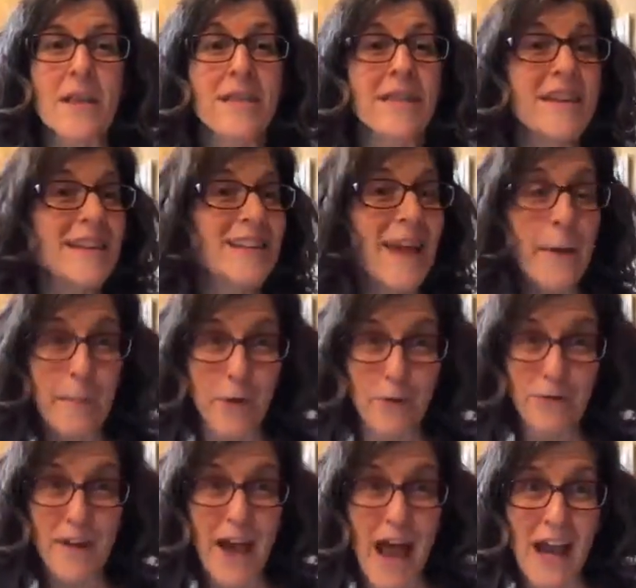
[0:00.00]
these chemical
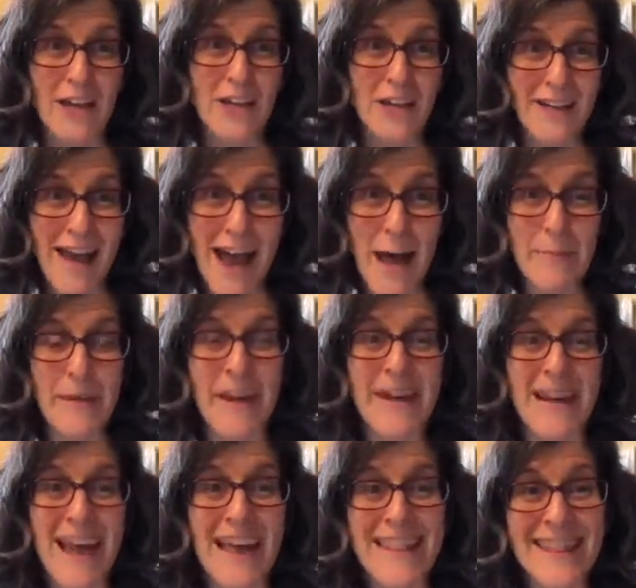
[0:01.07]
reactions happen,
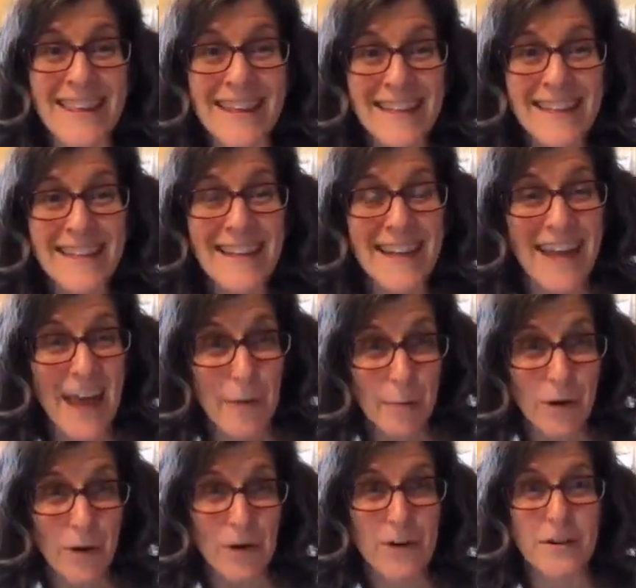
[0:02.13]
and these
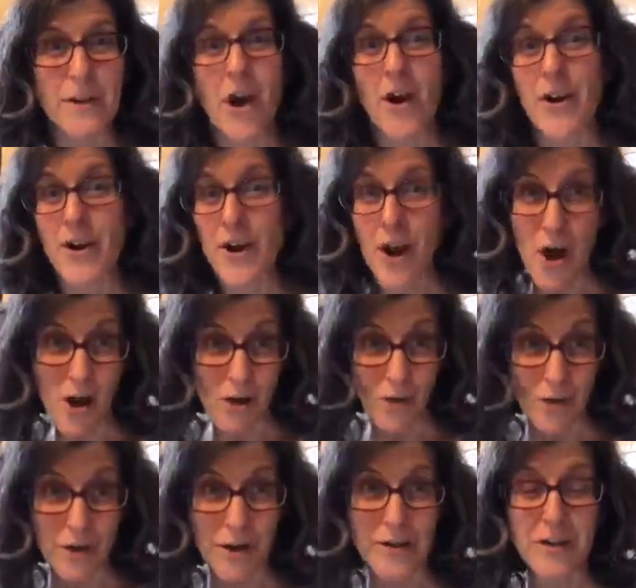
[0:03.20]
chemicals are
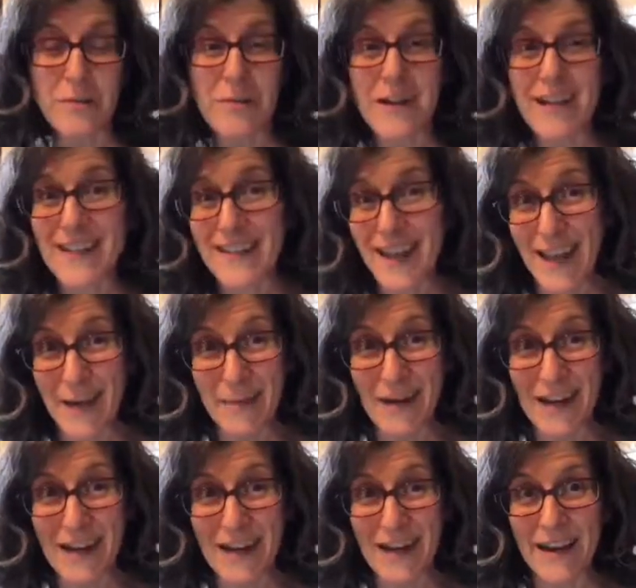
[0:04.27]
known to be
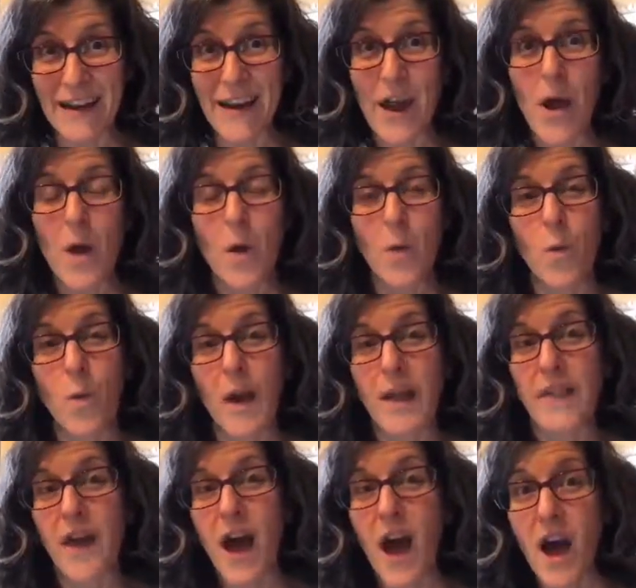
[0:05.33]
contaminated
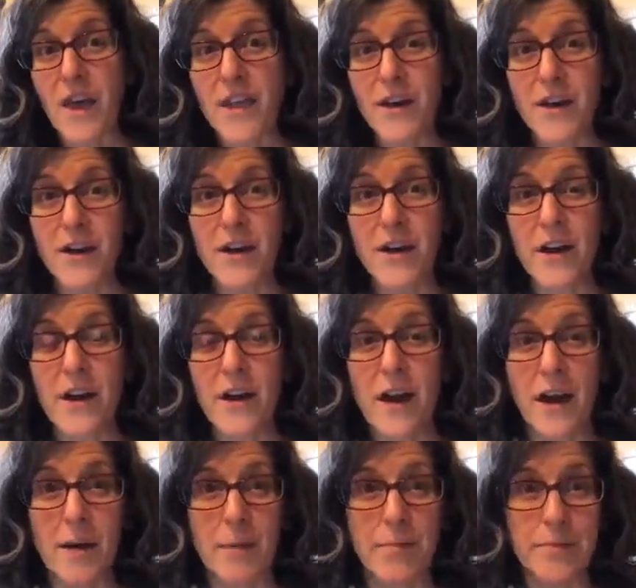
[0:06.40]
with other,
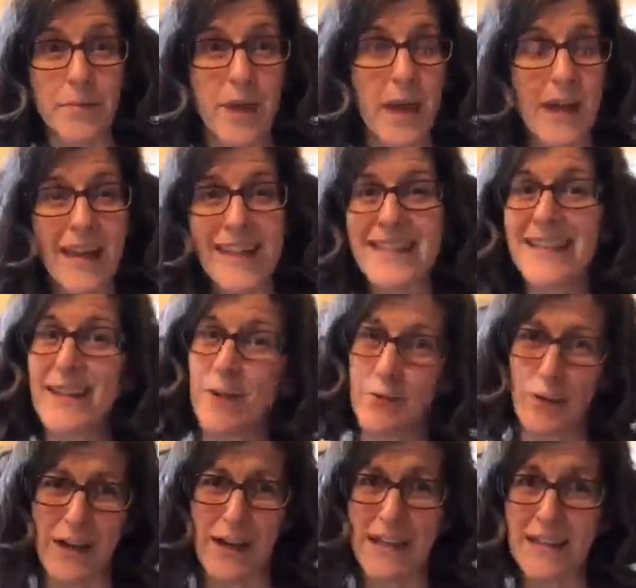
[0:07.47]
I can't say
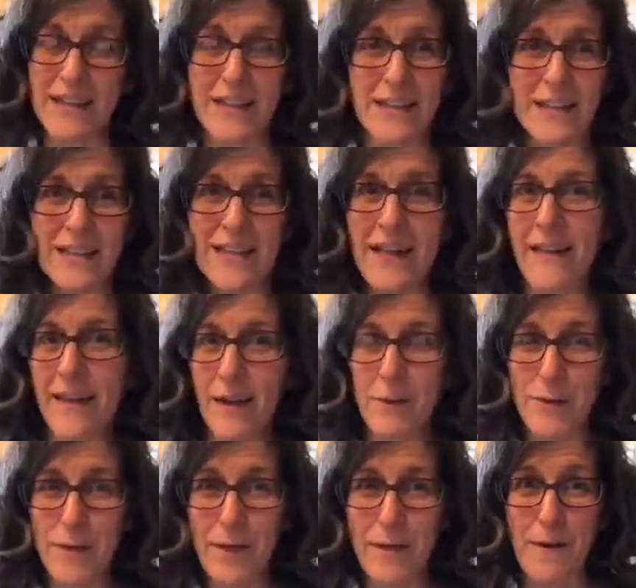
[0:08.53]
ingredients because it's not like it was
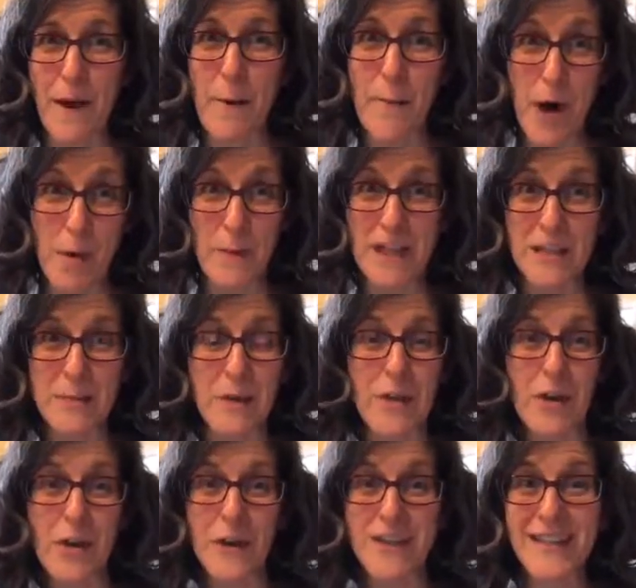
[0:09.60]
put there on purpose, but
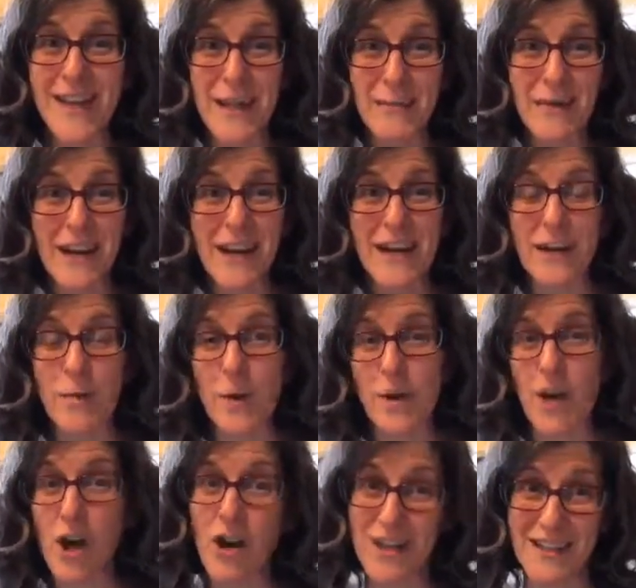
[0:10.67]
they're contaminated with
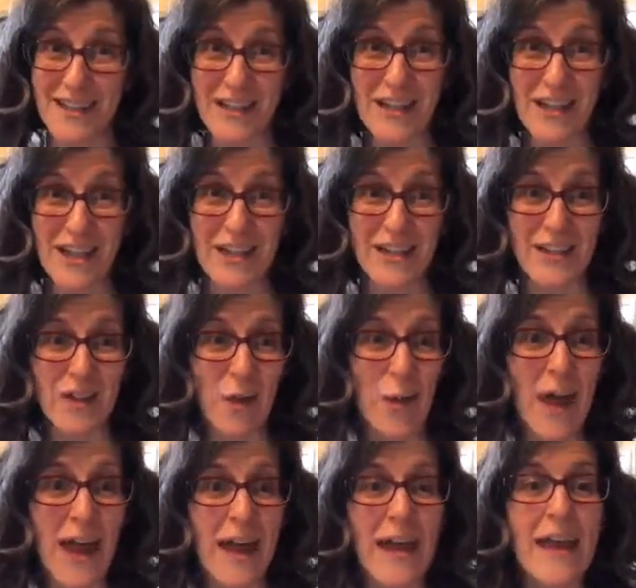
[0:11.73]
carcinogens,
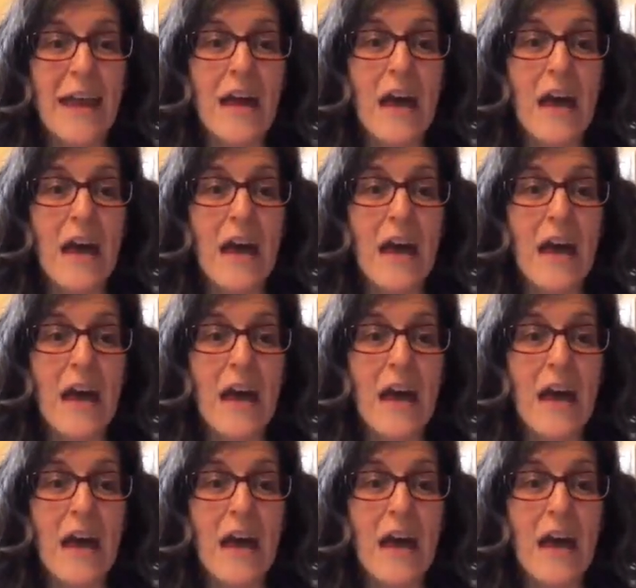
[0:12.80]
okay?